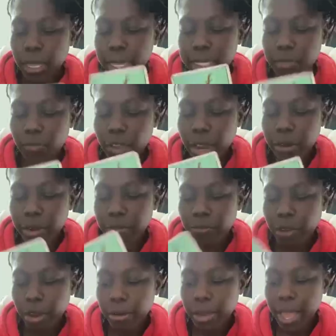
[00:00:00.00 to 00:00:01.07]
is very,
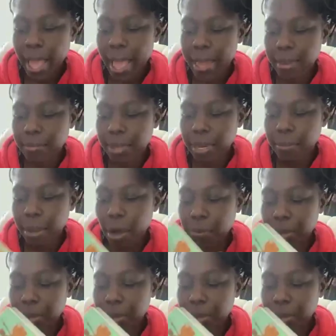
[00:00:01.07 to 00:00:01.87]
very adamant about